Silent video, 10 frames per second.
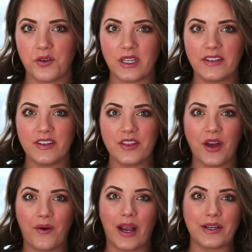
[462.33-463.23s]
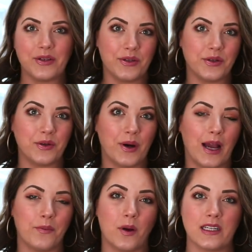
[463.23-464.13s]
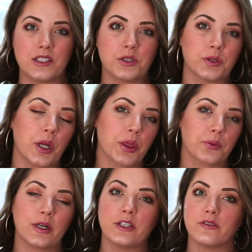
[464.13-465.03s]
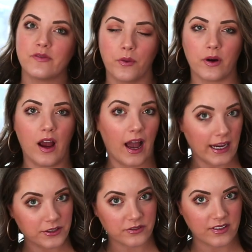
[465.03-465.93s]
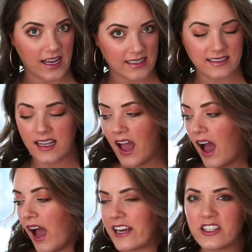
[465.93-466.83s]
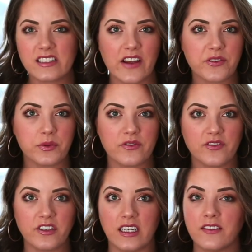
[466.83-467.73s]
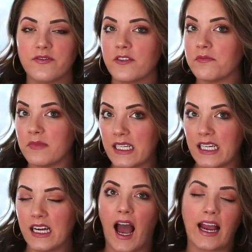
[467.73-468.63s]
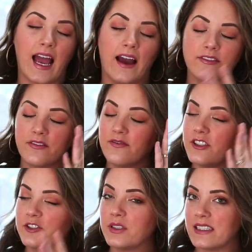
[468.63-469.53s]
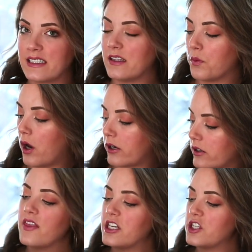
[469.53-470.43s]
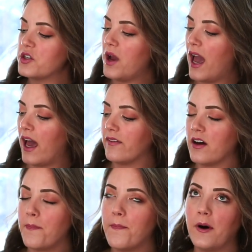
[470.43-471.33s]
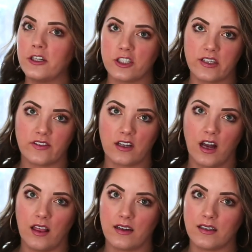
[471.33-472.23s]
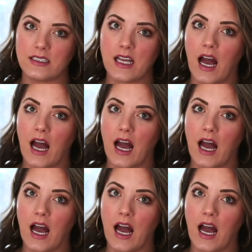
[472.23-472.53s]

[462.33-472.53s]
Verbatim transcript: So even though I knew I wanted to drink 3 to 4 Hydro Flasks, I just never would fill it. For me, I have to visually see the water. They do have a bunch of different colors.